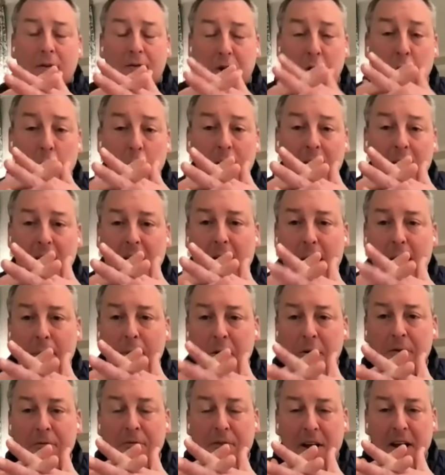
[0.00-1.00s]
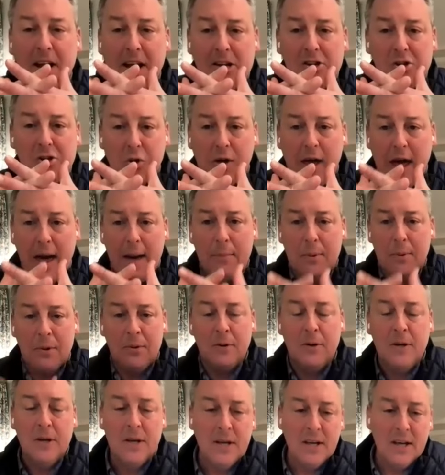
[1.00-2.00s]
of human capital and financial
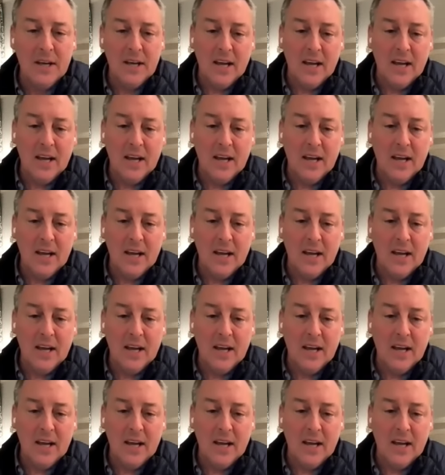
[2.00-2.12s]
capital